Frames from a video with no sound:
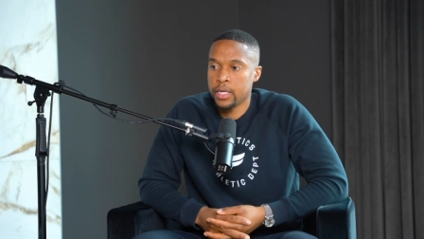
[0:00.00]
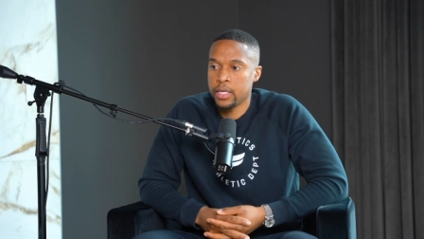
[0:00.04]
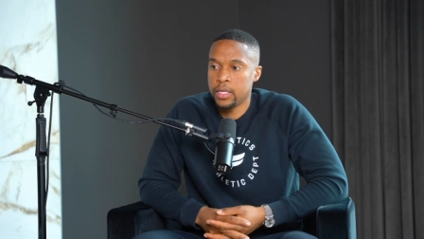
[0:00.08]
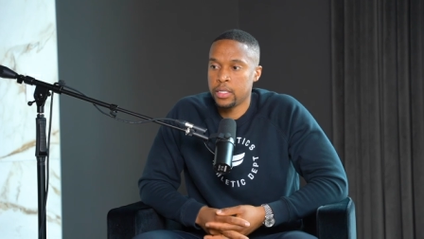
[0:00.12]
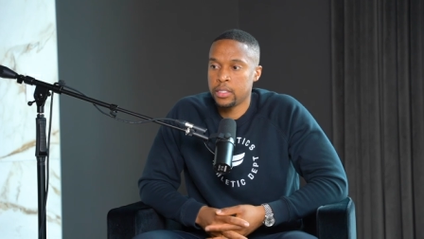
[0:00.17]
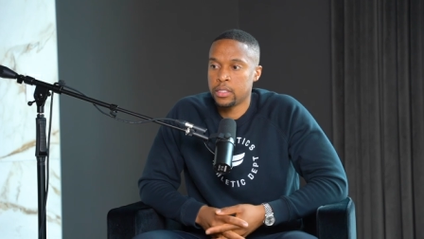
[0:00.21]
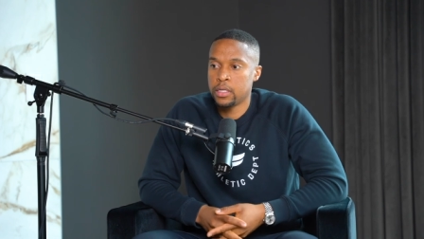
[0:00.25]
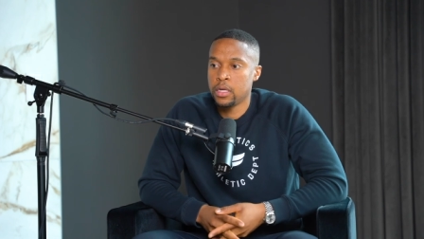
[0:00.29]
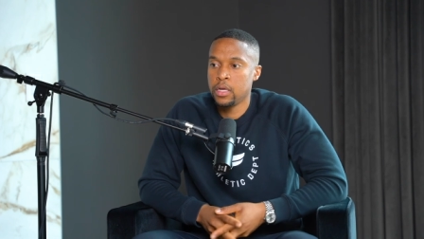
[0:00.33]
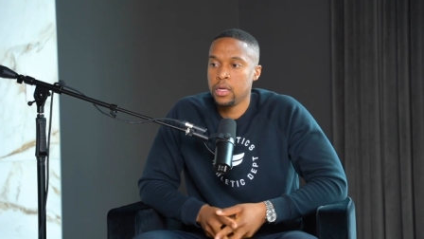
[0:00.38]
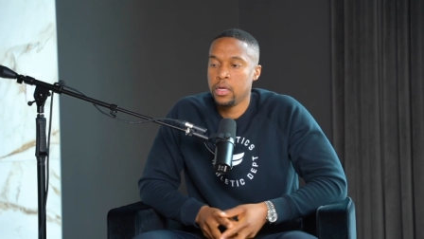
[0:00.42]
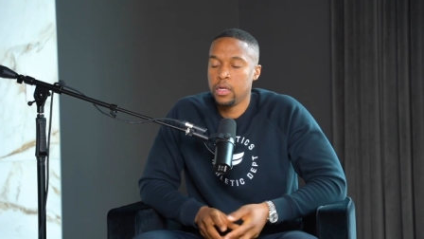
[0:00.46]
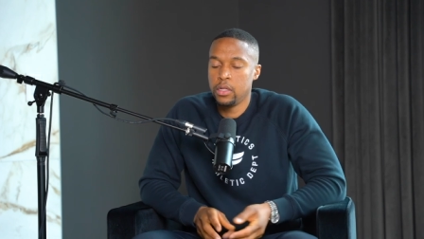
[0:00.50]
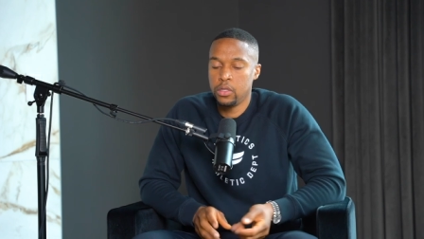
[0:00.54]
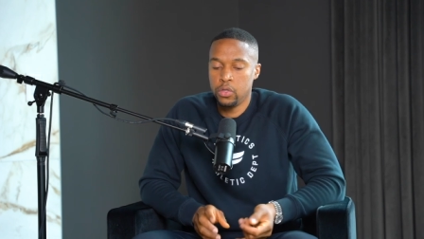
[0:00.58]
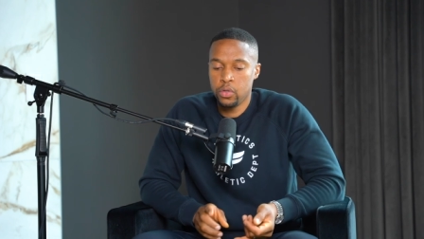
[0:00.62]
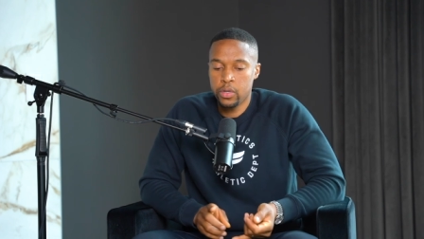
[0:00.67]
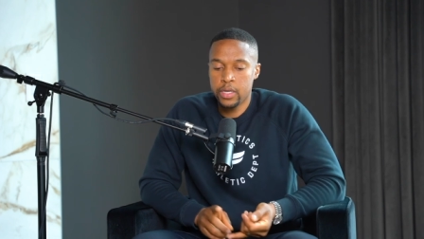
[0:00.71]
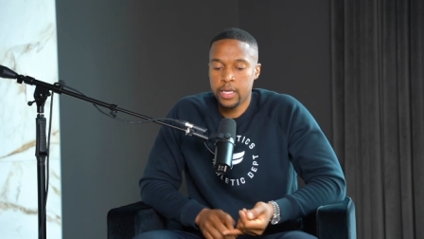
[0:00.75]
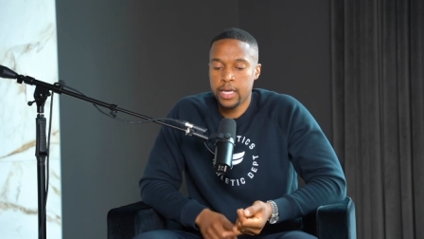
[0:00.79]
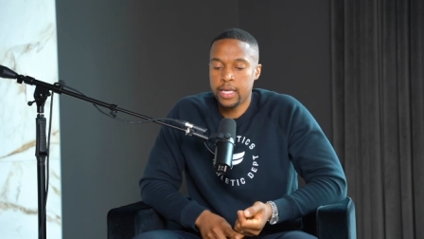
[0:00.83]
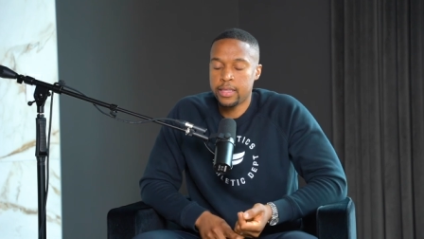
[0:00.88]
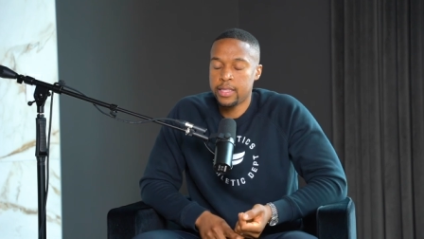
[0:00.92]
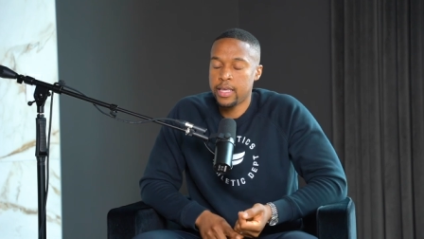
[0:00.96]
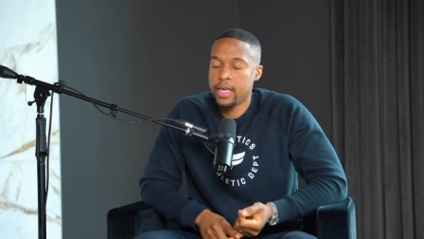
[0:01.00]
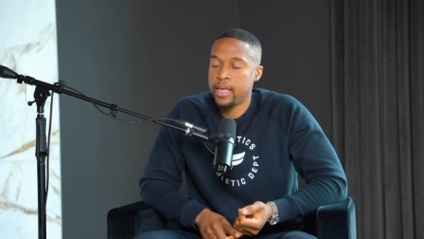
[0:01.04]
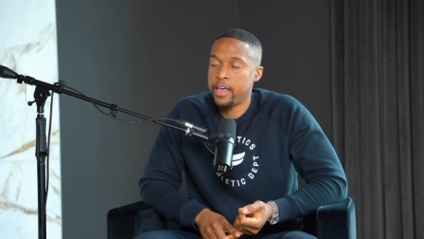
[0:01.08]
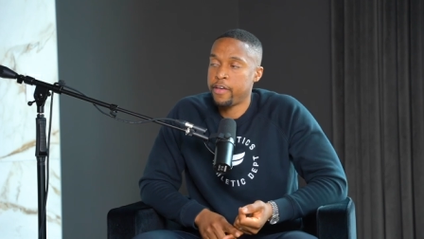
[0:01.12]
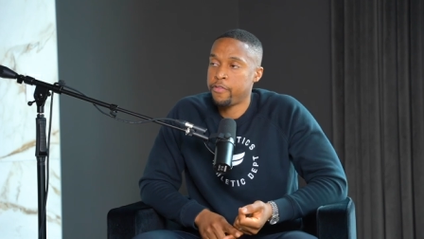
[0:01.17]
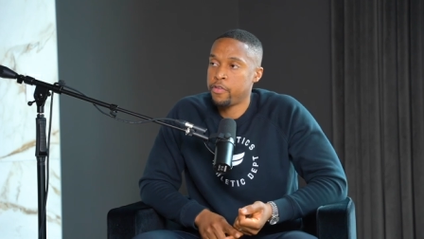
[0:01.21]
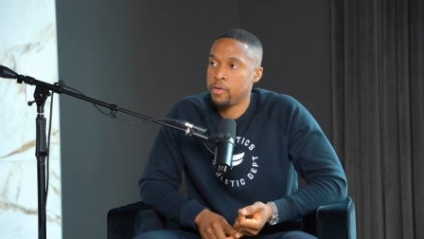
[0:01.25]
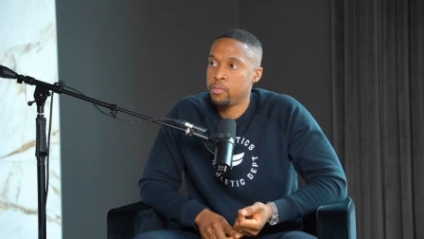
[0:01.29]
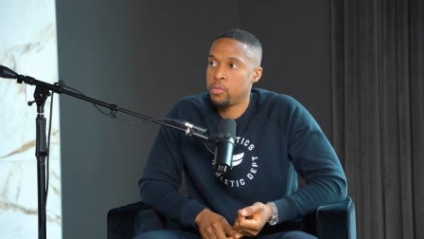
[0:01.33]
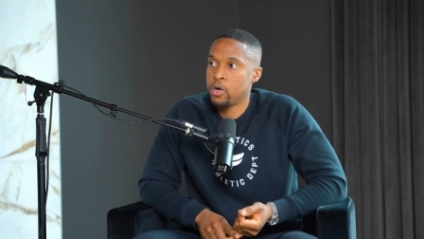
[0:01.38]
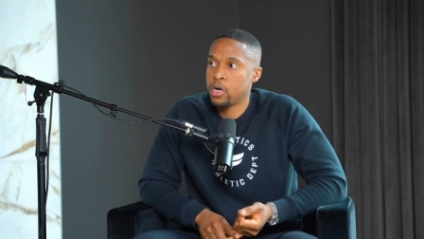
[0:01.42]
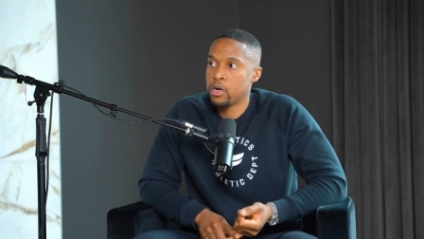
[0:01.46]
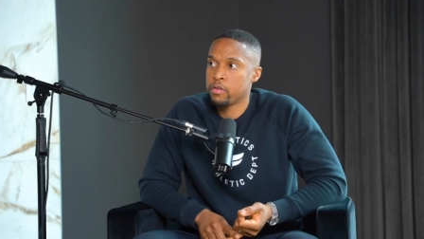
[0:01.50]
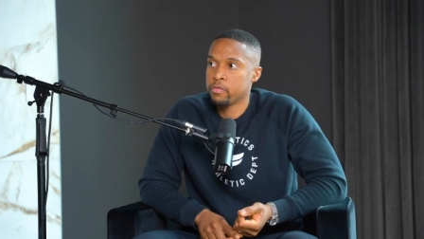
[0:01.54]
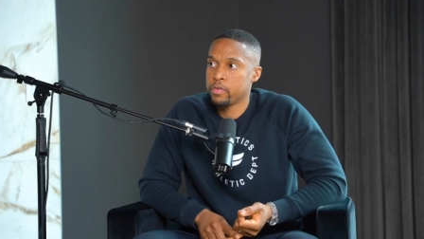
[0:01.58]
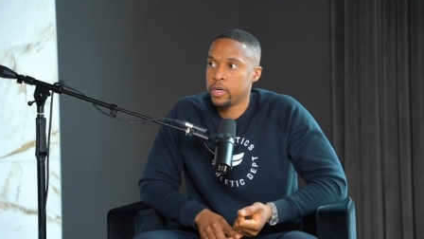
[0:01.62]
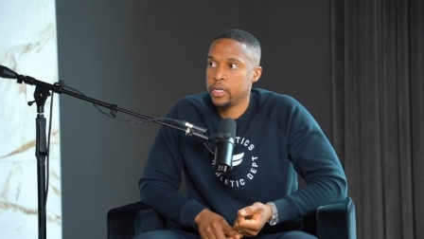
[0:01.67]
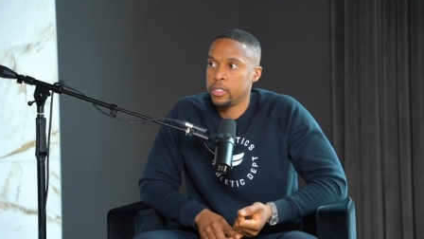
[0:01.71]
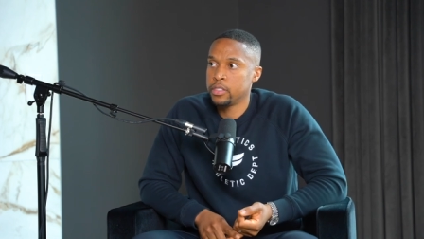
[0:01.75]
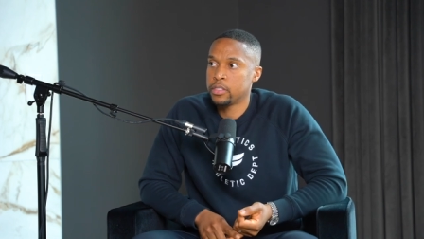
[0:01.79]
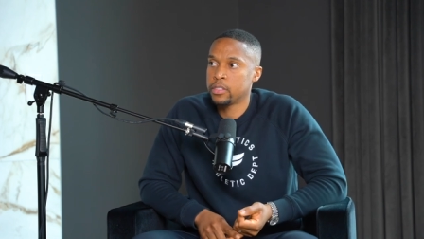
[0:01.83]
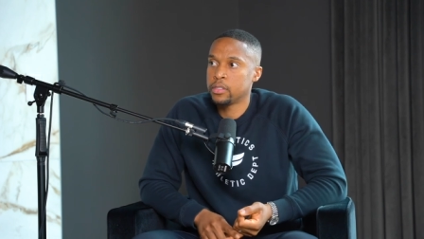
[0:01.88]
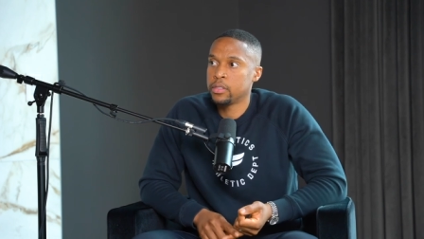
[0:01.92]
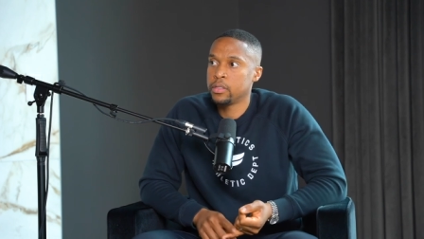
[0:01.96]
is looking at the FMR
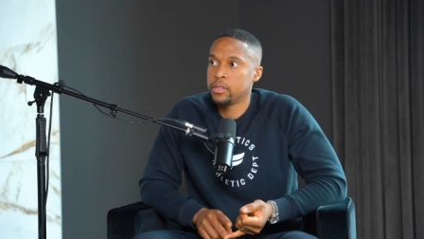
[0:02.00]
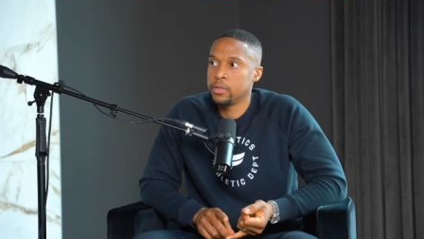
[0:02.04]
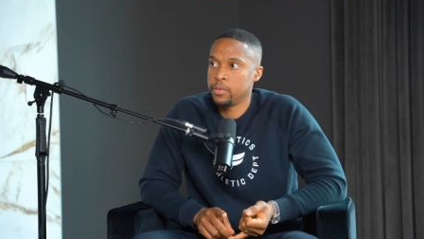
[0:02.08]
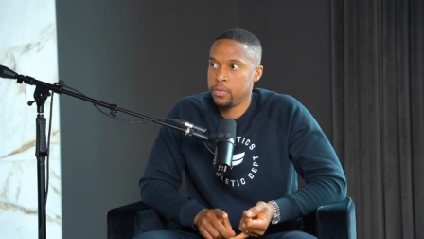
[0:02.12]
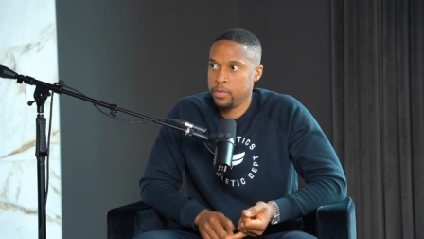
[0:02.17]
rents,